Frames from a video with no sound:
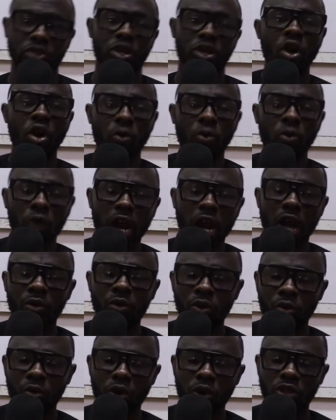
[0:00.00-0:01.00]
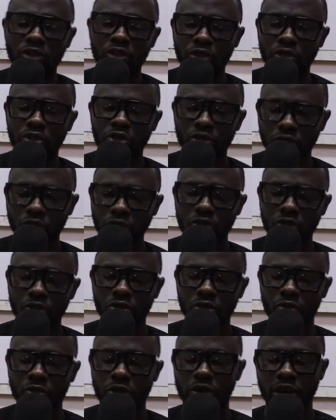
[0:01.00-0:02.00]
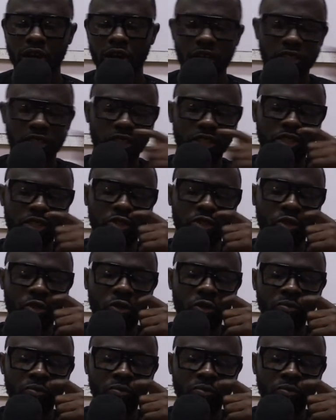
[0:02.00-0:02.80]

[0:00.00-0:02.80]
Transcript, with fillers: What I would want you to do with relating to